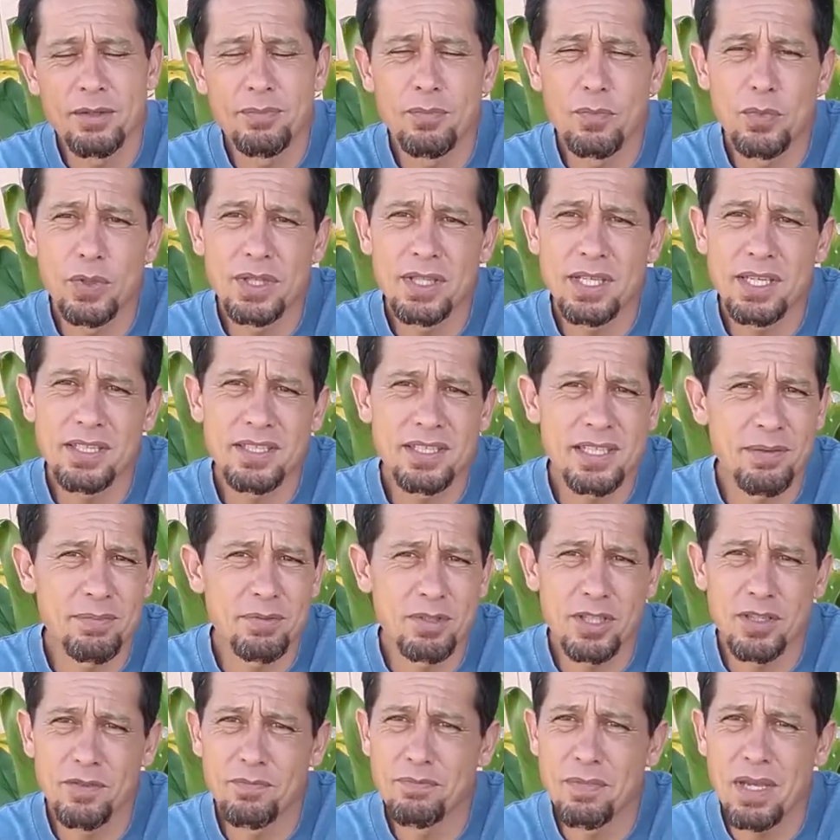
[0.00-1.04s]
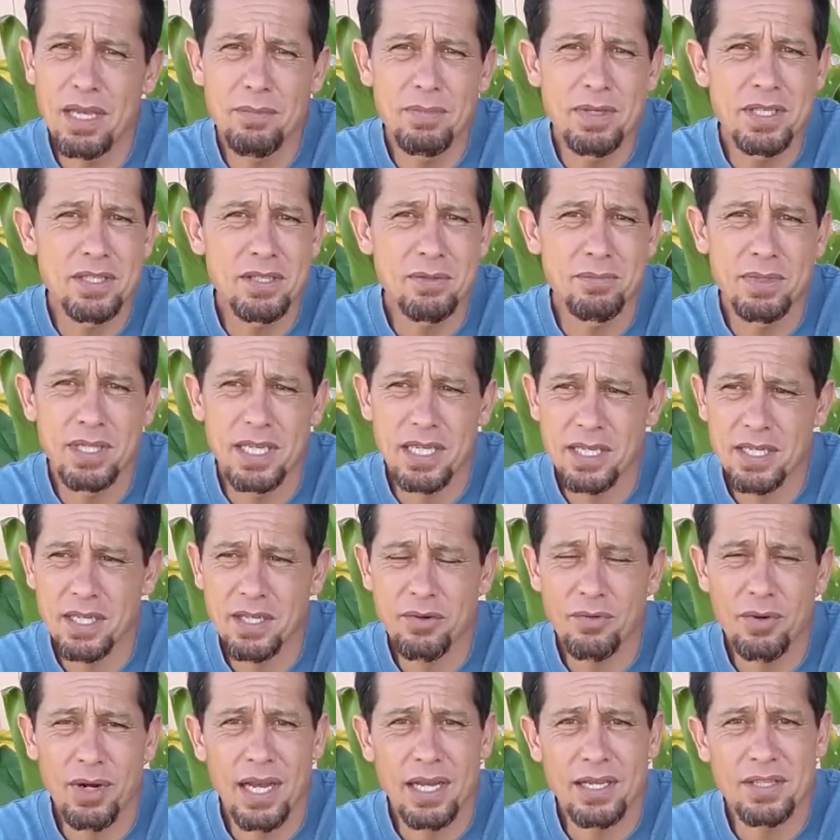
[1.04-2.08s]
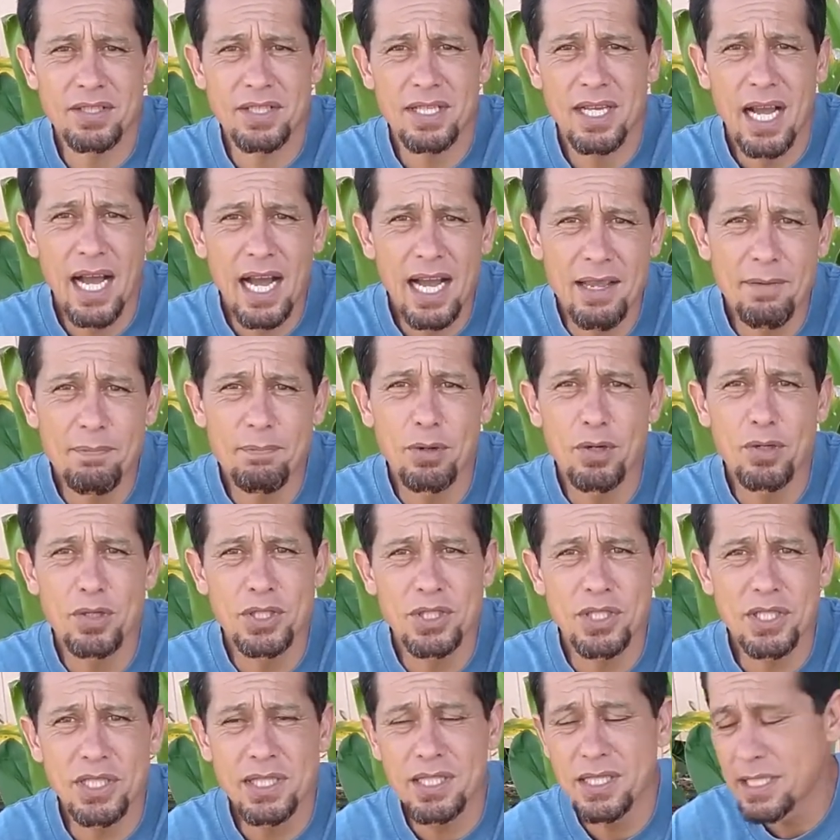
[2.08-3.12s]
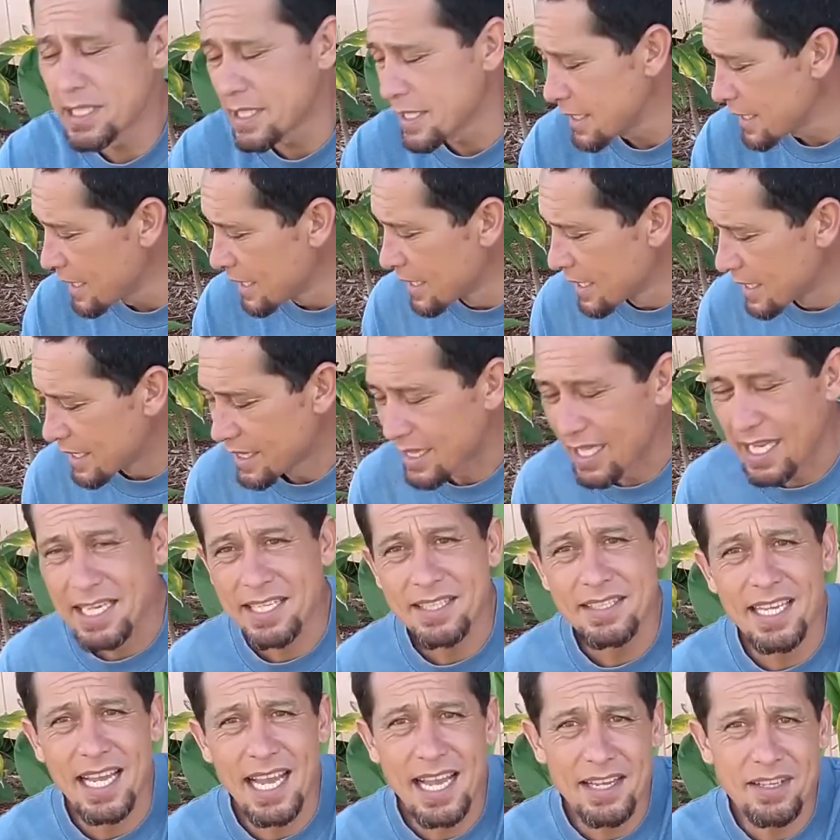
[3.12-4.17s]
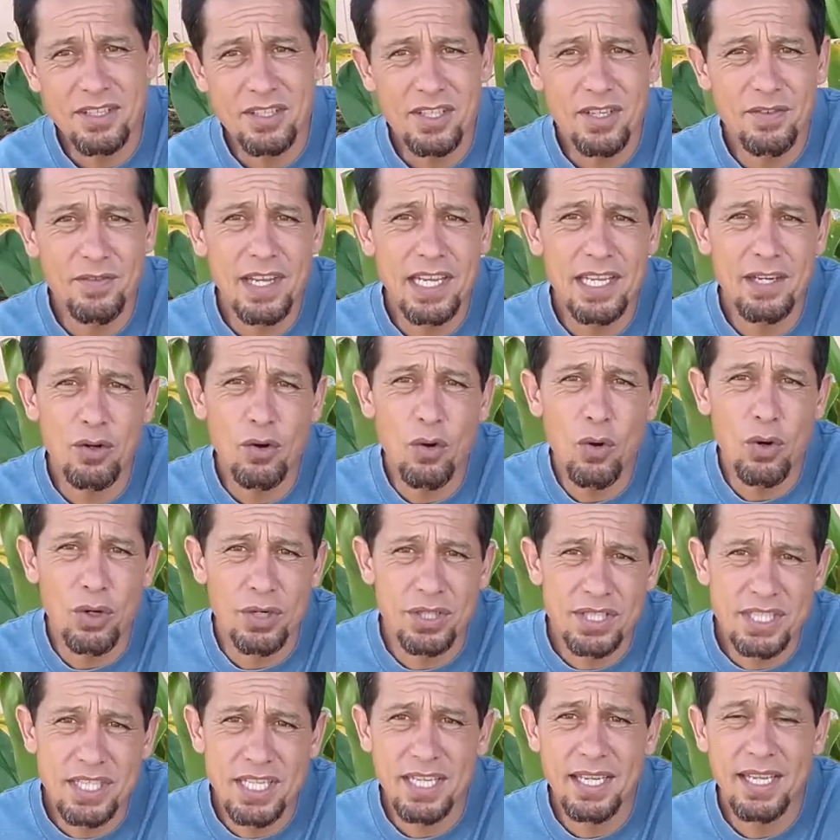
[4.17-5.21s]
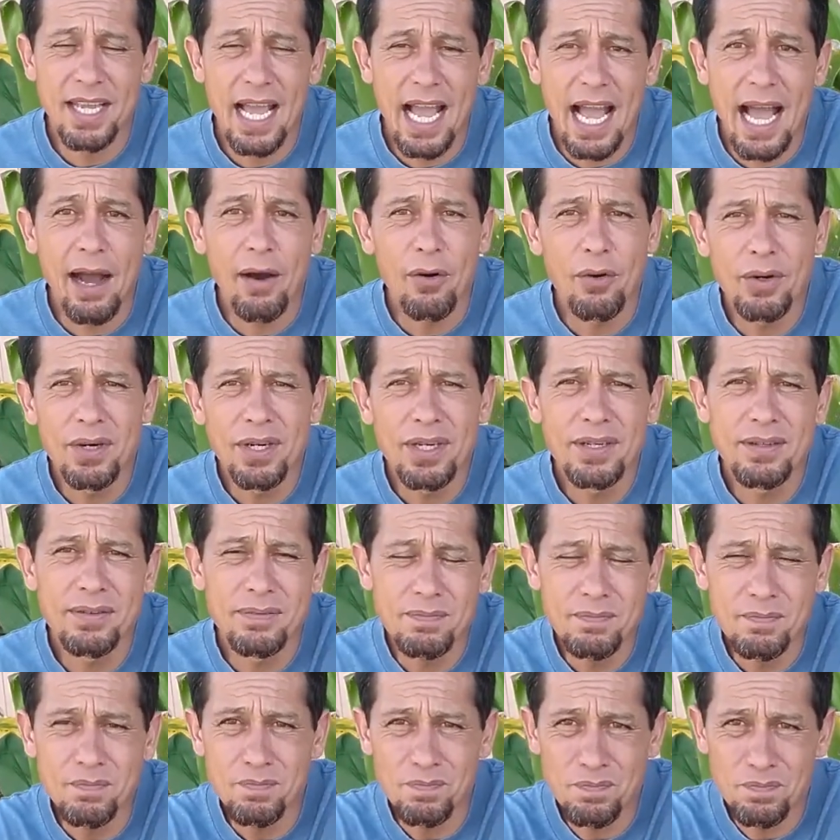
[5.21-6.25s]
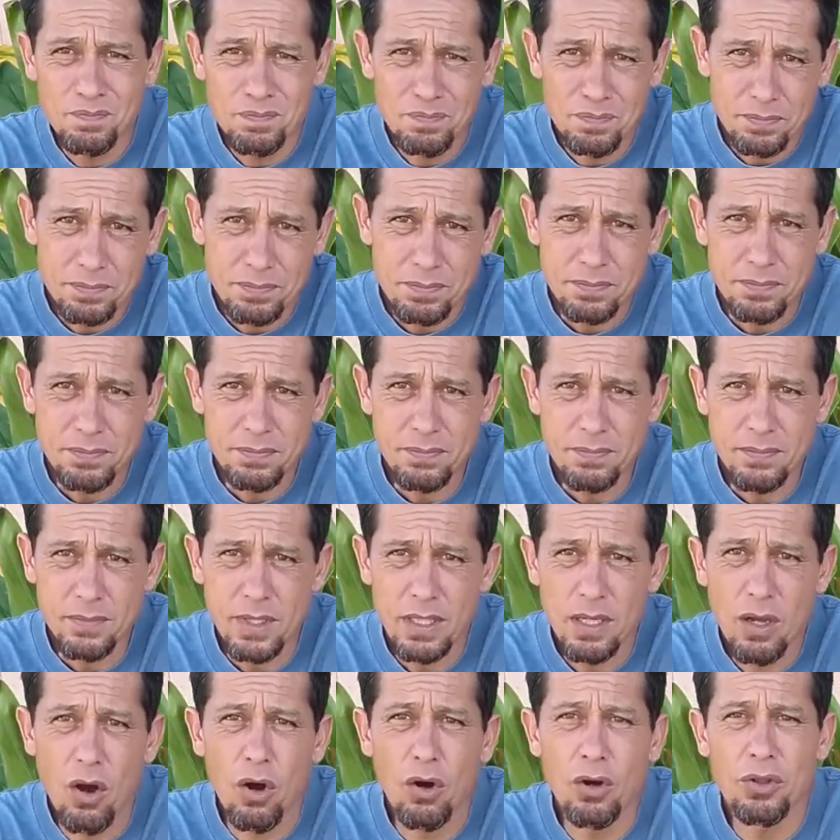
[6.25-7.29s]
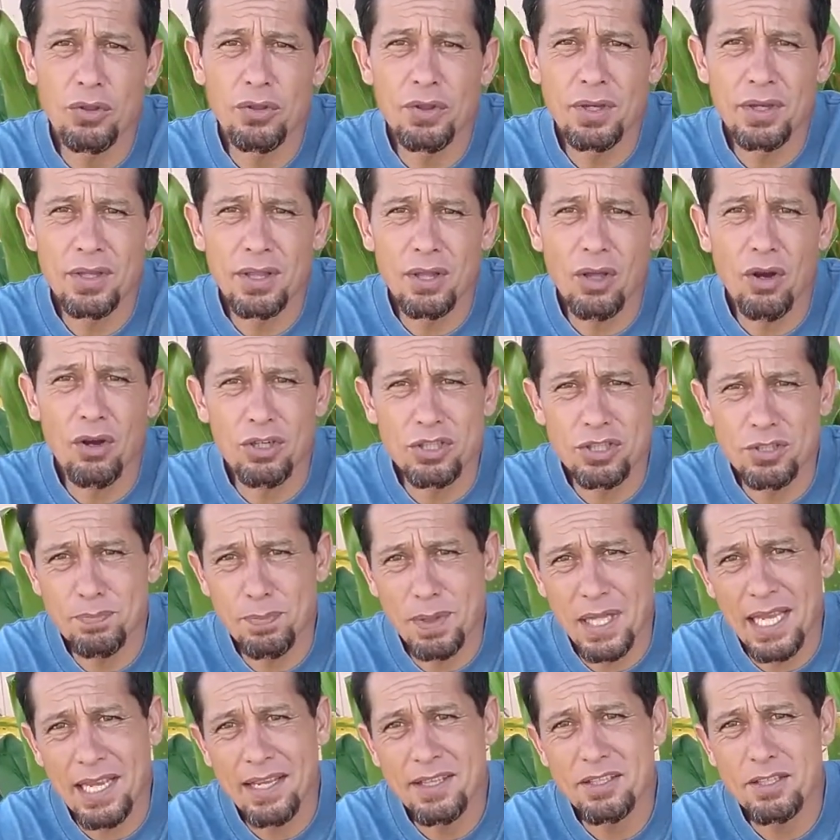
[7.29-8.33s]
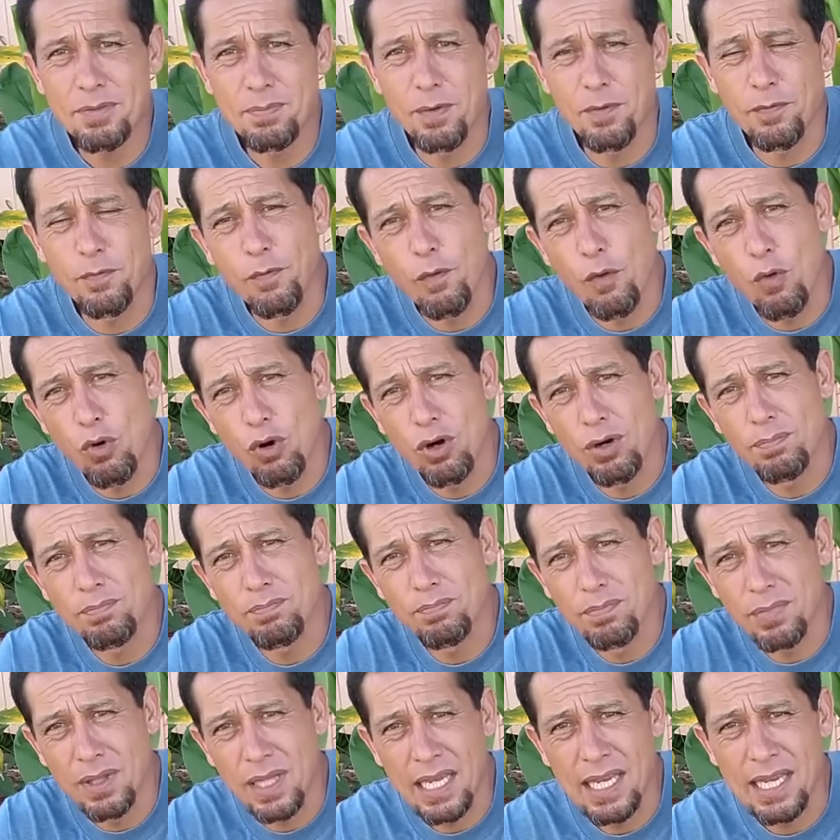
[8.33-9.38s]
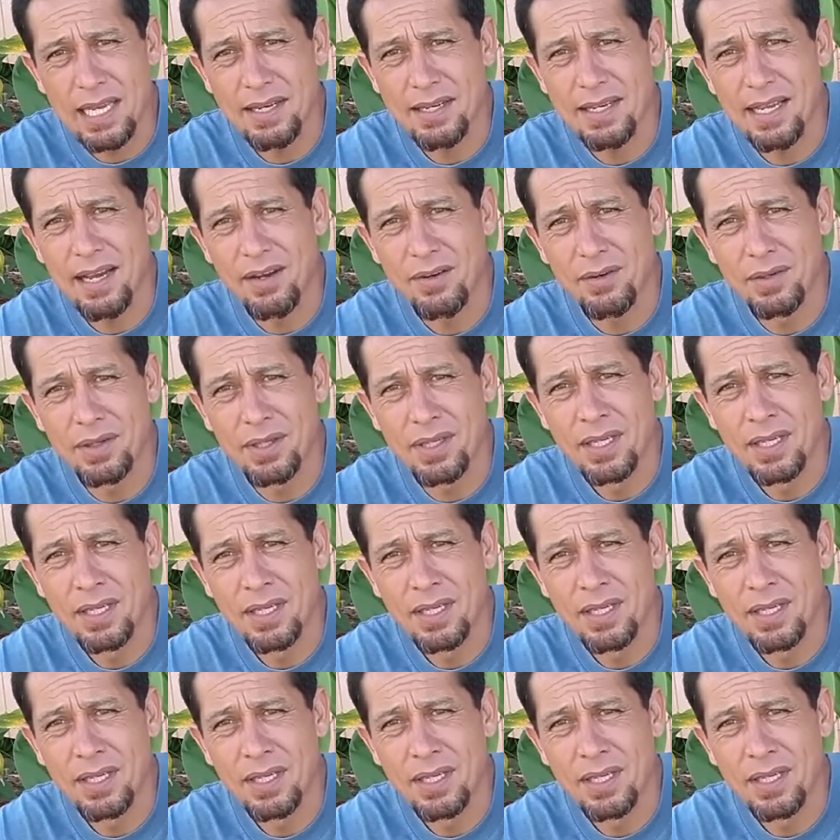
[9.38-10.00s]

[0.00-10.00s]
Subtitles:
with the exception of maybe some guinea grass. I personally like to excavate or dig out all the large plants before laying down